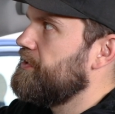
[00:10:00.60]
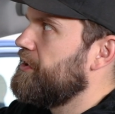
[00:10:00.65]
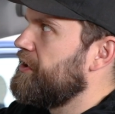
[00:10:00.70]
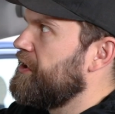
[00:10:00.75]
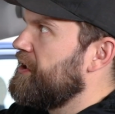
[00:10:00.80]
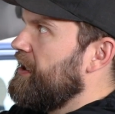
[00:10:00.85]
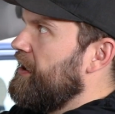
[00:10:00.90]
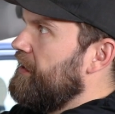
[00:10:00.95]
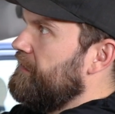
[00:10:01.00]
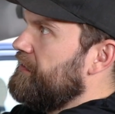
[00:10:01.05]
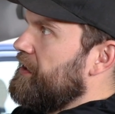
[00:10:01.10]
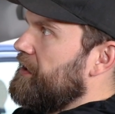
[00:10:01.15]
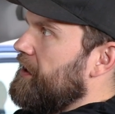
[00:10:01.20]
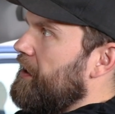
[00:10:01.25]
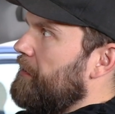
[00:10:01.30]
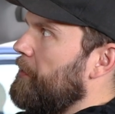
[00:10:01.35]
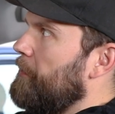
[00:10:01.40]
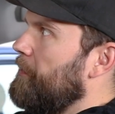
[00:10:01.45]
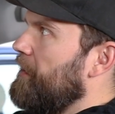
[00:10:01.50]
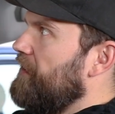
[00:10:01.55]
or cover
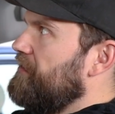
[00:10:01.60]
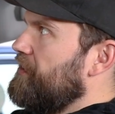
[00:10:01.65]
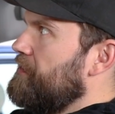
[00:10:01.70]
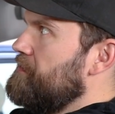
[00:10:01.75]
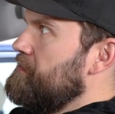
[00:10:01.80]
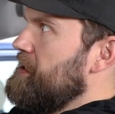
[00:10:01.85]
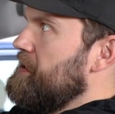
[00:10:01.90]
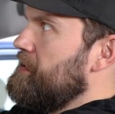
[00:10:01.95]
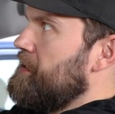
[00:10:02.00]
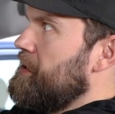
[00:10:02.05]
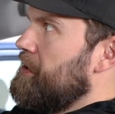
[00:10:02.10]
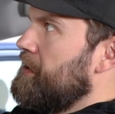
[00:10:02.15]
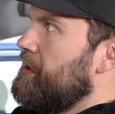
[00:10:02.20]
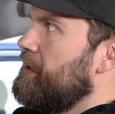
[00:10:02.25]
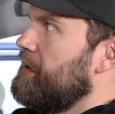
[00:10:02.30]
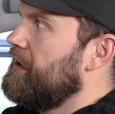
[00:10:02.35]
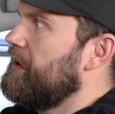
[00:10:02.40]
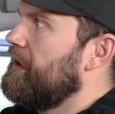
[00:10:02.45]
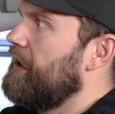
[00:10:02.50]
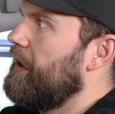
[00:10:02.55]
up above your mirror.
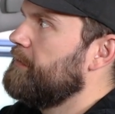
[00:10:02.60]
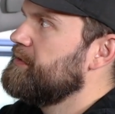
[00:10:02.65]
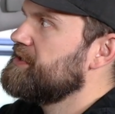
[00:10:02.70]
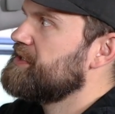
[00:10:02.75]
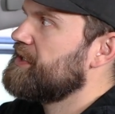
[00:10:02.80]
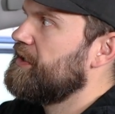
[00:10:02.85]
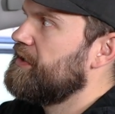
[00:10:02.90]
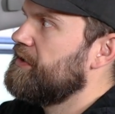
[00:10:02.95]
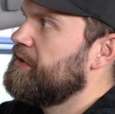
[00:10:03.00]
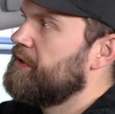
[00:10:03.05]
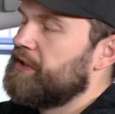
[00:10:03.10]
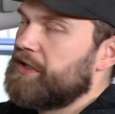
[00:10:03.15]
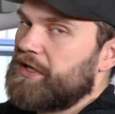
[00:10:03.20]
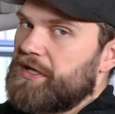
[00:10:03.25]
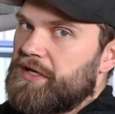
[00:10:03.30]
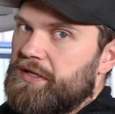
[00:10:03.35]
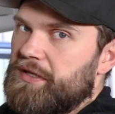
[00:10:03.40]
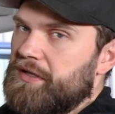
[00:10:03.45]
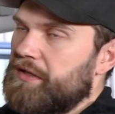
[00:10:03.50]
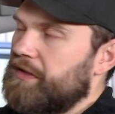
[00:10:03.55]
I'm just going to hook